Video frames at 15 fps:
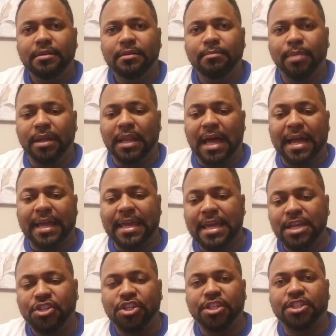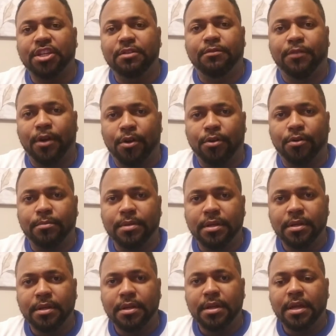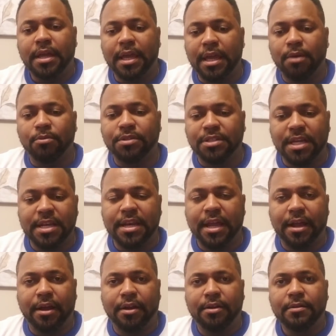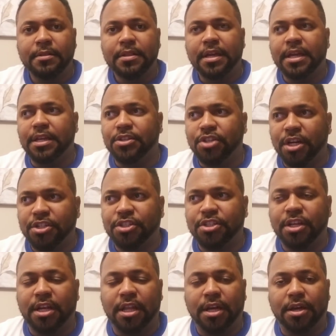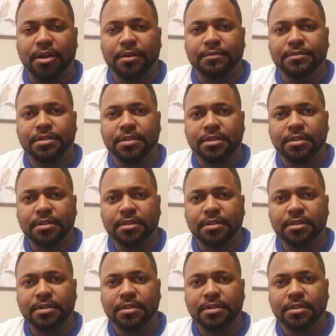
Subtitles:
But like he just confirmed, he was in there. He touched the gloves.